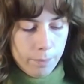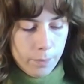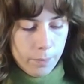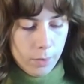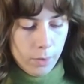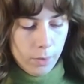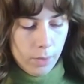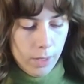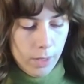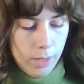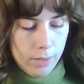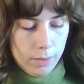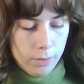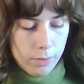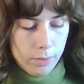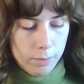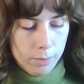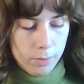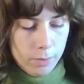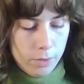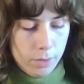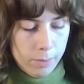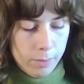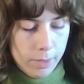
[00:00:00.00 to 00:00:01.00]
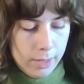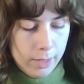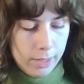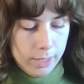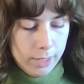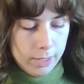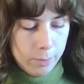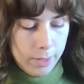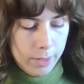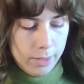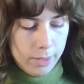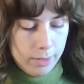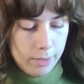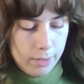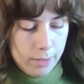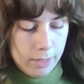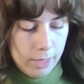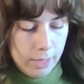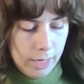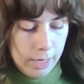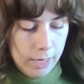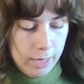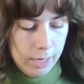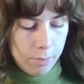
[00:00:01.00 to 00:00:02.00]
Okay, so I'm going to do my last piece of
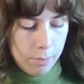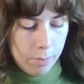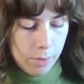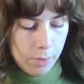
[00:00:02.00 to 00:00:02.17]
tape.